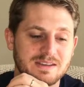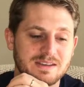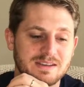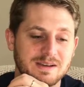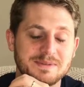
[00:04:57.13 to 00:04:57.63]

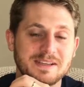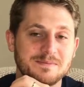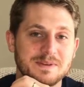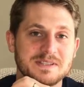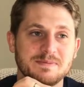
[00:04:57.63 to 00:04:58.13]
I'm taking
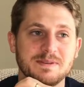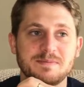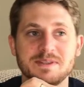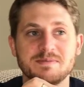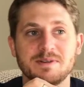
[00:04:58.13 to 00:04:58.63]
Pittsburgh.
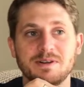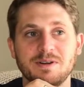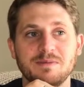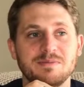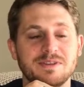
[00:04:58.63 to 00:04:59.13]
Pittsburgh
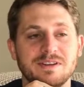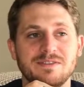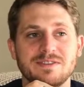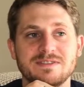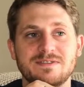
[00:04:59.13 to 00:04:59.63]
home. Their
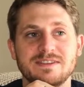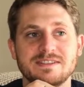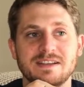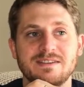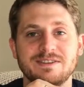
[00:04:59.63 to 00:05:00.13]
defense front
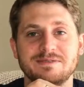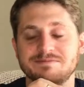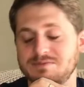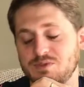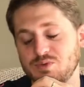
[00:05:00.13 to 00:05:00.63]
seven.
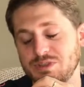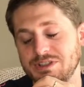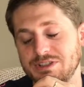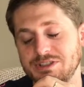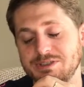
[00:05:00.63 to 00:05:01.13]
It's
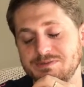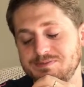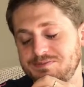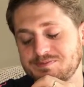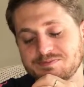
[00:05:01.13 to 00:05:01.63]
really good.
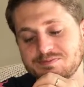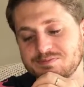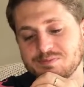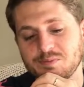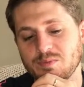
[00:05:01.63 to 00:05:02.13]

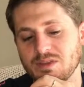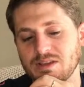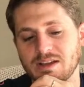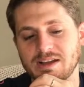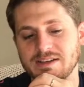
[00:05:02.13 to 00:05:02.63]

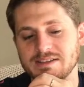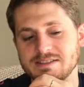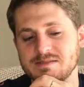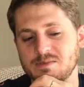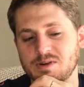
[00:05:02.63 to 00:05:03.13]
I need to
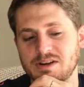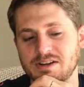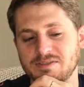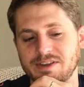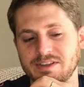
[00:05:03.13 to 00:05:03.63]
see more out
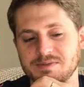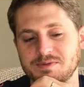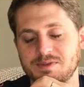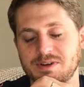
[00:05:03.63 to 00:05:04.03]
of Vegas before I